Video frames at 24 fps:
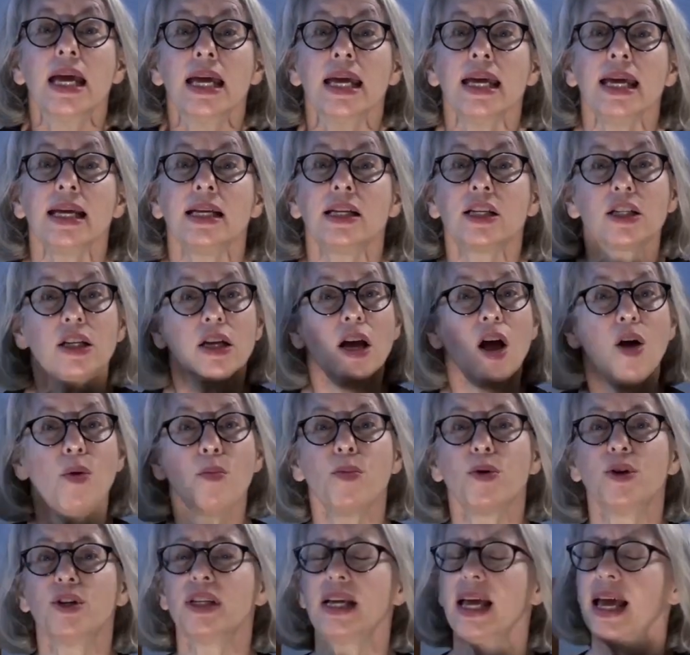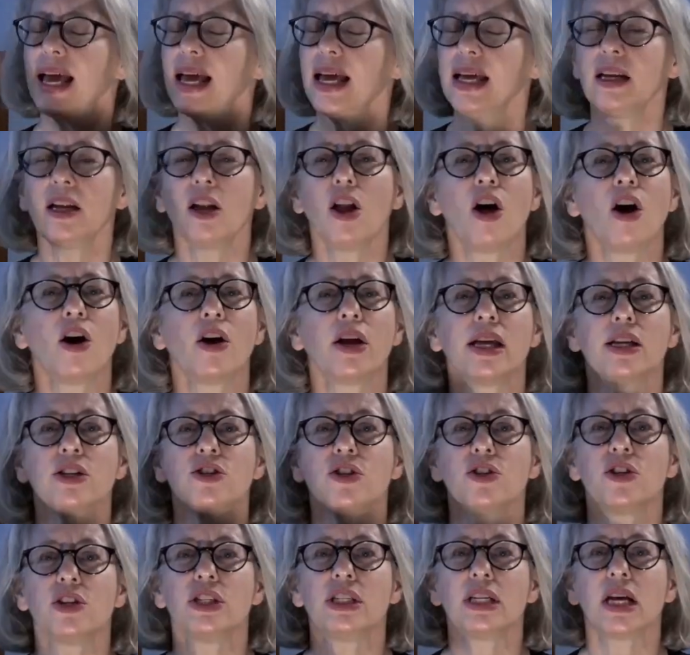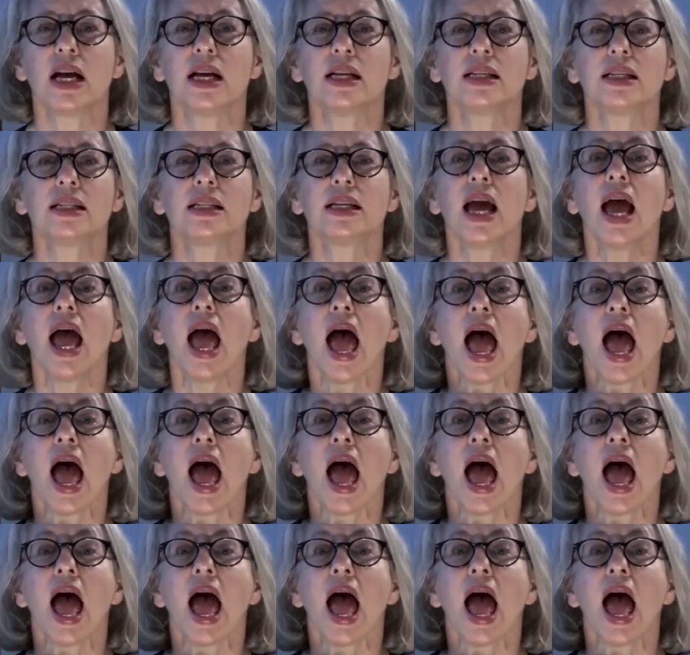He tumbled headlong into the dust,